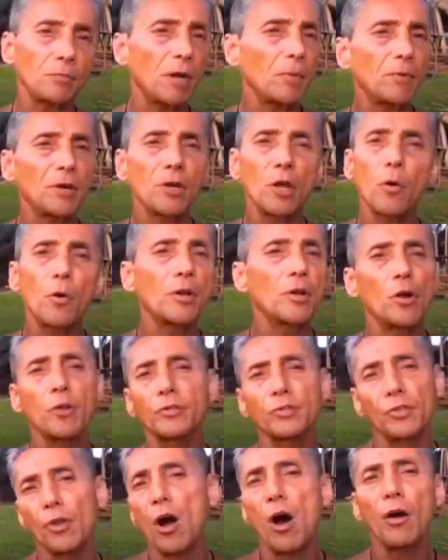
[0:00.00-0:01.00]
Remember, no one
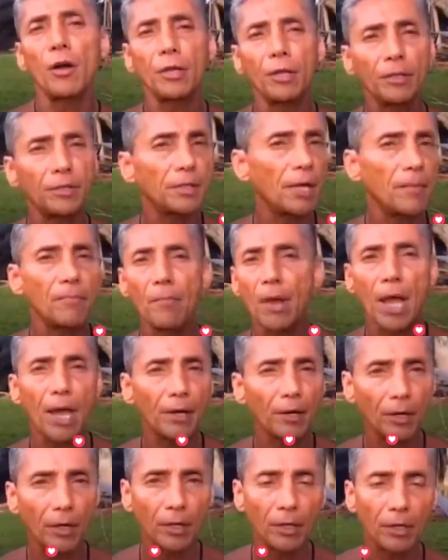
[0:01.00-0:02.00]
knows it all. Doesn't
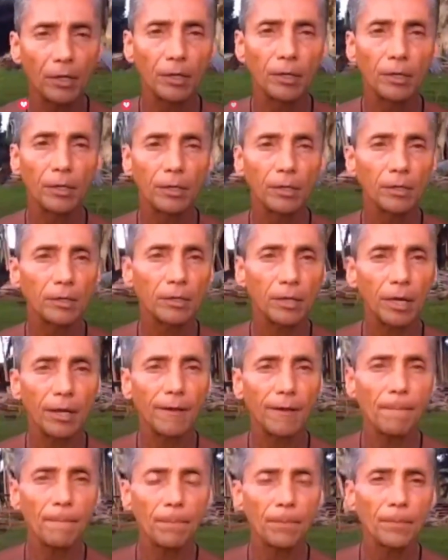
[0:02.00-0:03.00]
matter.
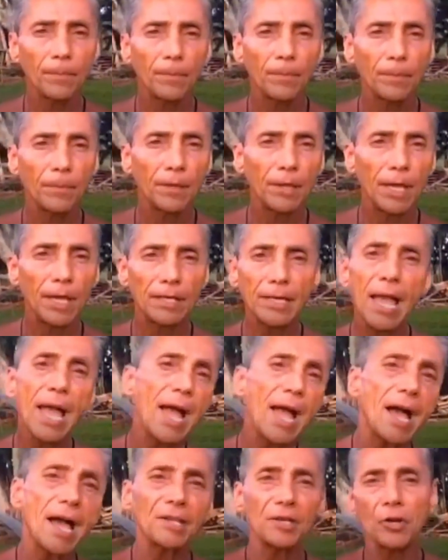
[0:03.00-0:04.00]
Okay? And
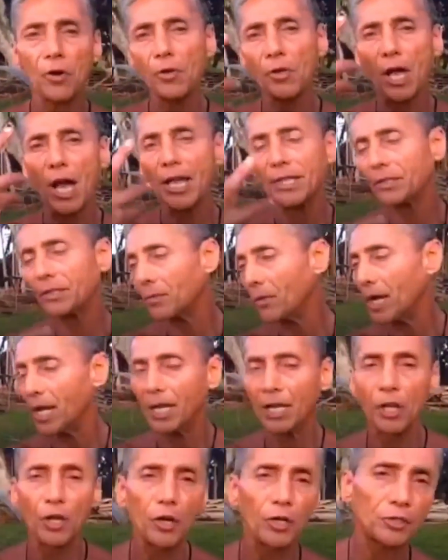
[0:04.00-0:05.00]
yeah, you don't like the
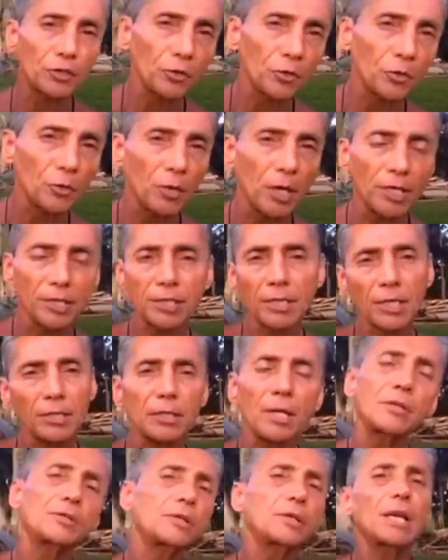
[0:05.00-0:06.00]
way he looks or the way it's,
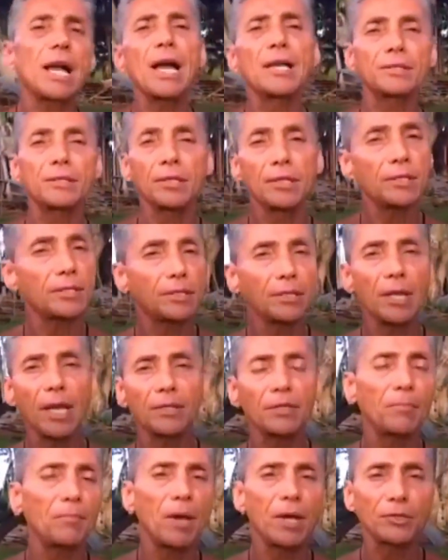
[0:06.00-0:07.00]
guys, it's
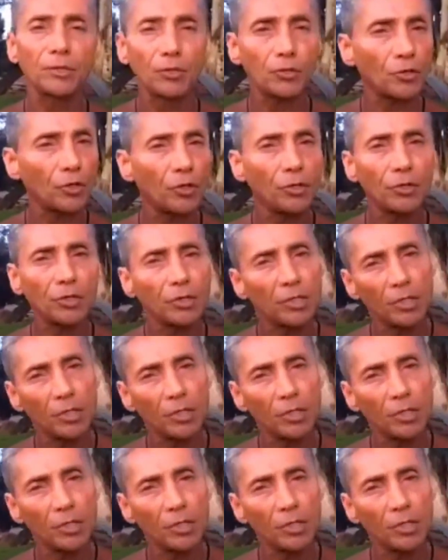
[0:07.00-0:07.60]
not the messenger. It's